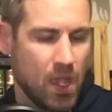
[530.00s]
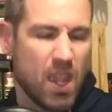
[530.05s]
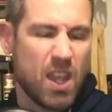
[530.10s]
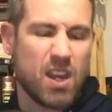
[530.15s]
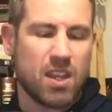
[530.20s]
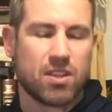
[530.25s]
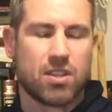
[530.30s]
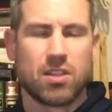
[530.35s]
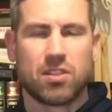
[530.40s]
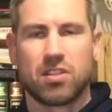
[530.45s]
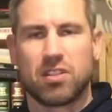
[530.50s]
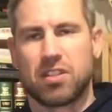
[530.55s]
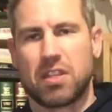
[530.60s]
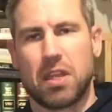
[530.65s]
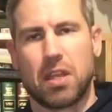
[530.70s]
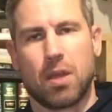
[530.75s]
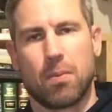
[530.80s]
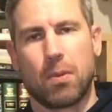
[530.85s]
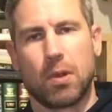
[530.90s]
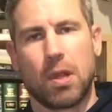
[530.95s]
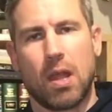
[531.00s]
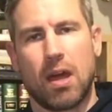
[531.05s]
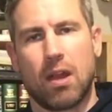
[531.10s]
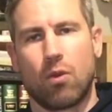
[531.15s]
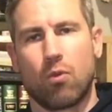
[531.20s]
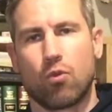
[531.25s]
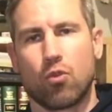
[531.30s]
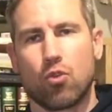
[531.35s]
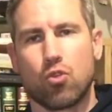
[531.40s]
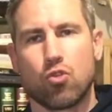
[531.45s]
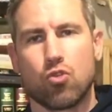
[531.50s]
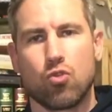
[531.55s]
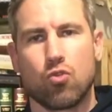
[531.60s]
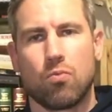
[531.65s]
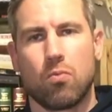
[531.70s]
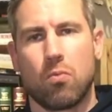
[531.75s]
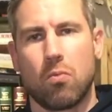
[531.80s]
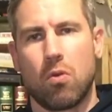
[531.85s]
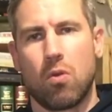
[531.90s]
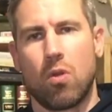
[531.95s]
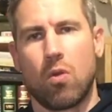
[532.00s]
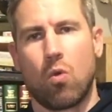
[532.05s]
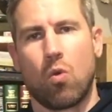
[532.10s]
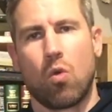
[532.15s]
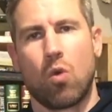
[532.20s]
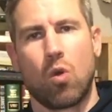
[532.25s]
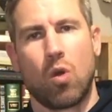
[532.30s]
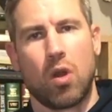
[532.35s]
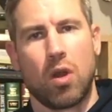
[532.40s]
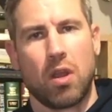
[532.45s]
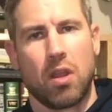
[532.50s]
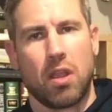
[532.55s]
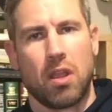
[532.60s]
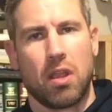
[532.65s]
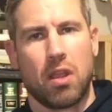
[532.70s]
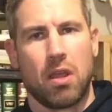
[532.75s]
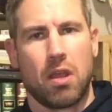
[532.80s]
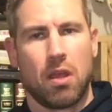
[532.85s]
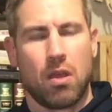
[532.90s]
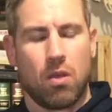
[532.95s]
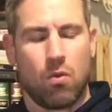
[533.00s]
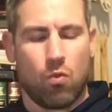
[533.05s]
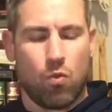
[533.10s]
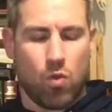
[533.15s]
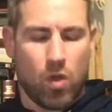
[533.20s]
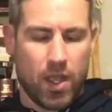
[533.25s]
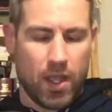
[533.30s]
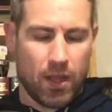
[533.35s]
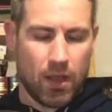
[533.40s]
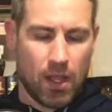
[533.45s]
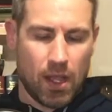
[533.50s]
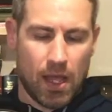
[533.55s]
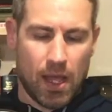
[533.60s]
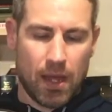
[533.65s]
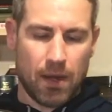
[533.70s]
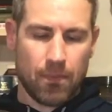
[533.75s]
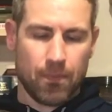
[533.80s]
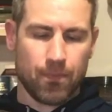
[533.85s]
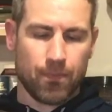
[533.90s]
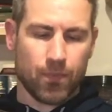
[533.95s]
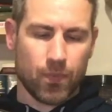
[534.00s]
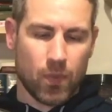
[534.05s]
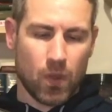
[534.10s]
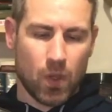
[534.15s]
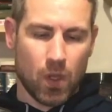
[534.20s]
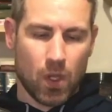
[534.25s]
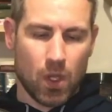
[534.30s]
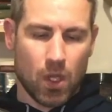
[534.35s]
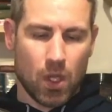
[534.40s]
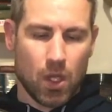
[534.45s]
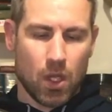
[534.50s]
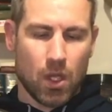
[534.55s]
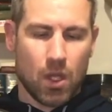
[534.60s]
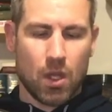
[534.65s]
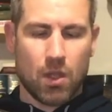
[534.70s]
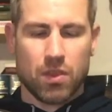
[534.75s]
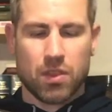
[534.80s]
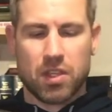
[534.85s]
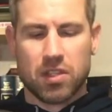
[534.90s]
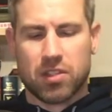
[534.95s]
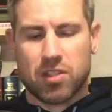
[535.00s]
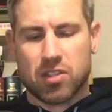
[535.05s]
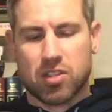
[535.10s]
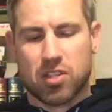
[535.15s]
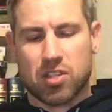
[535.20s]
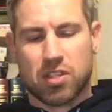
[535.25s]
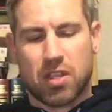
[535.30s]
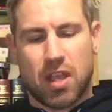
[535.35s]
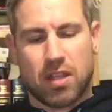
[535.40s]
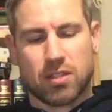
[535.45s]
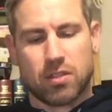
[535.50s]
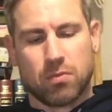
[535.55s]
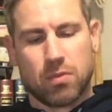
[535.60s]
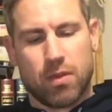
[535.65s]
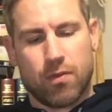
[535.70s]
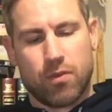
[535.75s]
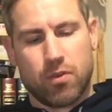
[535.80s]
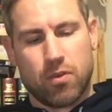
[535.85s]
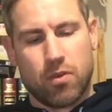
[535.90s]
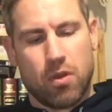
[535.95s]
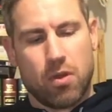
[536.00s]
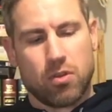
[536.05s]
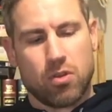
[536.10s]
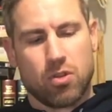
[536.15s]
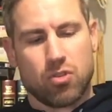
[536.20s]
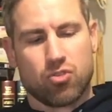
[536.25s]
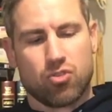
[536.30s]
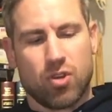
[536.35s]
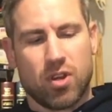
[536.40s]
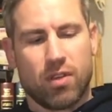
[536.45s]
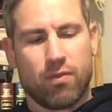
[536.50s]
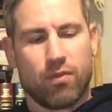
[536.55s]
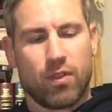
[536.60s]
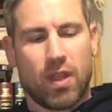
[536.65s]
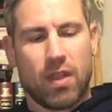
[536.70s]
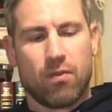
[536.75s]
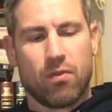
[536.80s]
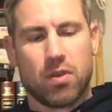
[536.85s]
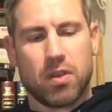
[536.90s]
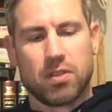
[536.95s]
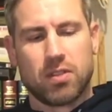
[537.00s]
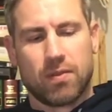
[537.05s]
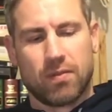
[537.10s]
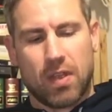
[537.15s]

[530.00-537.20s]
And it doesn't take up a lot of room or weigh a lot. This has just got some different drink flavorings.